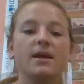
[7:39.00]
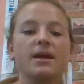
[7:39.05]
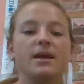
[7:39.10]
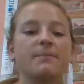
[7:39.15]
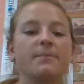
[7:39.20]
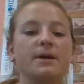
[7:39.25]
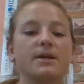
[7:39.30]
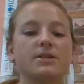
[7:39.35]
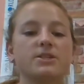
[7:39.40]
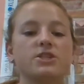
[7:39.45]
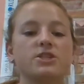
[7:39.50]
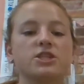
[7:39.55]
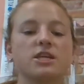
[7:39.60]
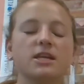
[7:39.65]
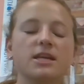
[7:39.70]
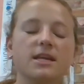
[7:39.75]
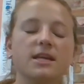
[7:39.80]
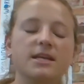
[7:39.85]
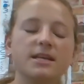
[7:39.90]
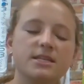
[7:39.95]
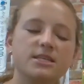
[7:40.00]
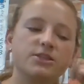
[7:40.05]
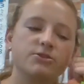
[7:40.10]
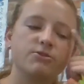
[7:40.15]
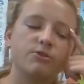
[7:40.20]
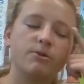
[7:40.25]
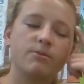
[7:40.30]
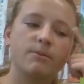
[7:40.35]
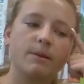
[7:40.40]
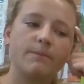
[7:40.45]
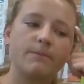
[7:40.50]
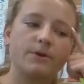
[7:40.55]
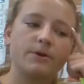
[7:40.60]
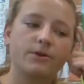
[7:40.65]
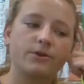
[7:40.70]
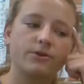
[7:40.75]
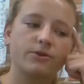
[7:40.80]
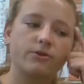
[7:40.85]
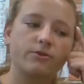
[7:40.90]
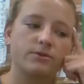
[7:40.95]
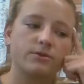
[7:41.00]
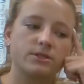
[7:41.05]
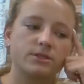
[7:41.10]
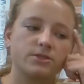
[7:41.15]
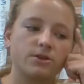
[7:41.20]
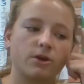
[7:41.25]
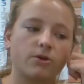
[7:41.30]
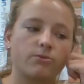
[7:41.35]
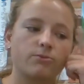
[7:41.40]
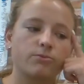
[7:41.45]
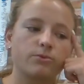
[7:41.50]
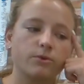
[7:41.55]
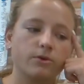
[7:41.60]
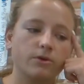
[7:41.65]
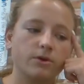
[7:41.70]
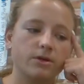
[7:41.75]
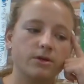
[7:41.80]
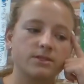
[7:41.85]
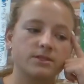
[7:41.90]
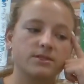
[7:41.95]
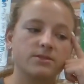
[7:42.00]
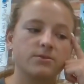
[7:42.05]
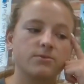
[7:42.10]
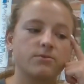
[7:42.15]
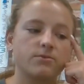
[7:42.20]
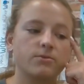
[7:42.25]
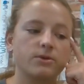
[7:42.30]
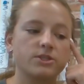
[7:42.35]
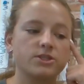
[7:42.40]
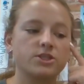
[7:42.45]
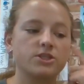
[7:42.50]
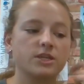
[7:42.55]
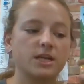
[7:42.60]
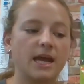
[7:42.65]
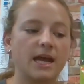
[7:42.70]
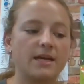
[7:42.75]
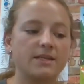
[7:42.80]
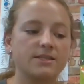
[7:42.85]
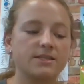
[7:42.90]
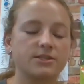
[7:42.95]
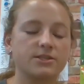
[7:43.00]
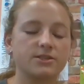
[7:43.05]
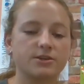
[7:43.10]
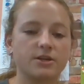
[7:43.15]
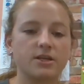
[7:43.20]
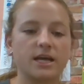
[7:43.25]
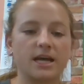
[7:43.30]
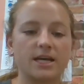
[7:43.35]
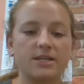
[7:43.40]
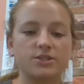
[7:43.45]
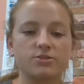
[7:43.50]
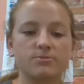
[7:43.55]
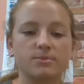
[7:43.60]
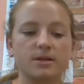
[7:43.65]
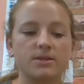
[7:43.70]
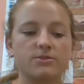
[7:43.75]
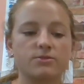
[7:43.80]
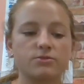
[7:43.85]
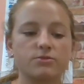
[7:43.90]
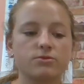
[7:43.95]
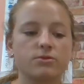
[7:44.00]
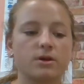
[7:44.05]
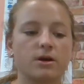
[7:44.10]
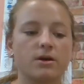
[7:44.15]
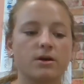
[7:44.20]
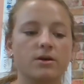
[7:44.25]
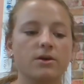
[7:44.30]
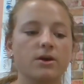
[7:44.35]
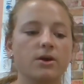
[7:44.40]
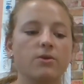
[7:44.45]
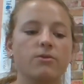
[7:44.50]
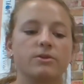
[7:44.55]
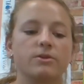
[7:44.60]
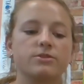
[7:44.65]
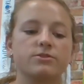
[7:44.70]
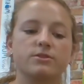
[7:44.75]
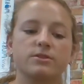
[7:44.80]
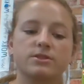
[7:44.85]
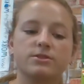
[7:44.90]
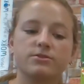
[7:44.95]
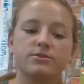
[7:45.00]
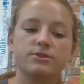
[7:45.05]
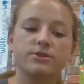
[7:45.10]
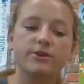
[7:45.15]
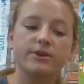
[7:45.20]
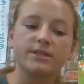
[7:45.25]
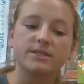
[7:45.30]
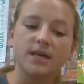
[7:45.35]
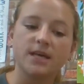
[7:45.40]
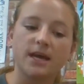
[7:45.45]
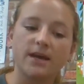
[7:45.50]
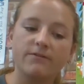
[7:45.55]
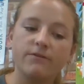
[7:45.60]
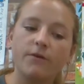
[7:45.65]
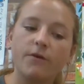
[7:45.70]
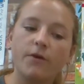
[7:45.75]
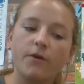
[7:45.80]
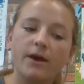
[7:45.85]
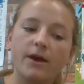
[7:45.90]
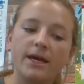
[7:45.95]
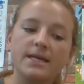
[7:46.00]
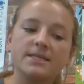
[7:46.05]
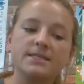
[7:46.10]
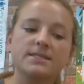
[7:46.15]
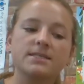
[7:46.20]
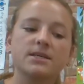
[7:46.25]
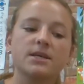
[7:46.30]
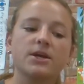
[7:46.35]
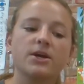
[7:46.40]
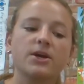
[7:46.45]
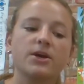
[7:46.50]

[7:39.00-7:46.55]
But she needed to remember the Gold Star rules, which she has in her classroom at school, which was use your inside voice,